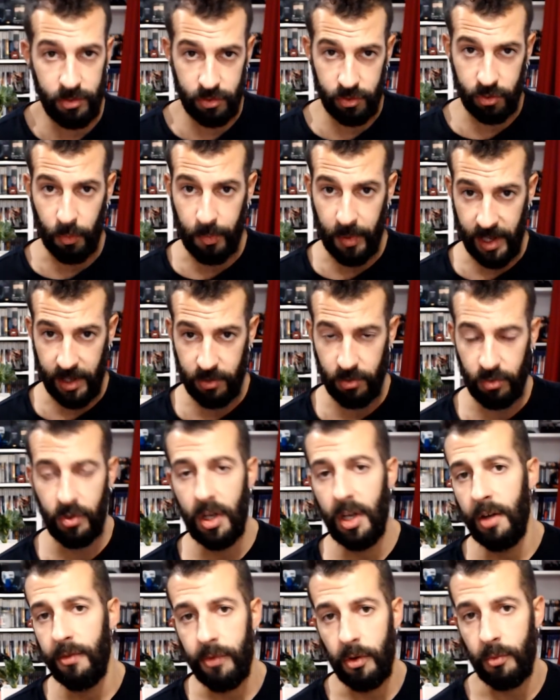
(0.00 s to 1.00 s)
to Pedro
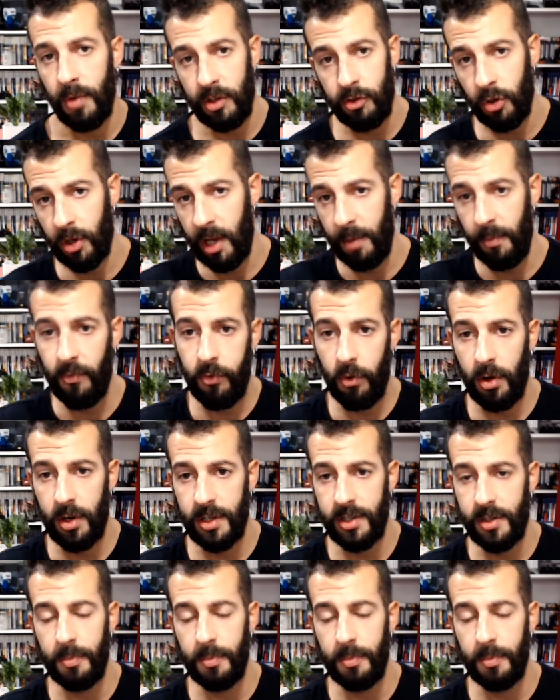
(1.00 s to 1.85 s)
from Retro Game Force.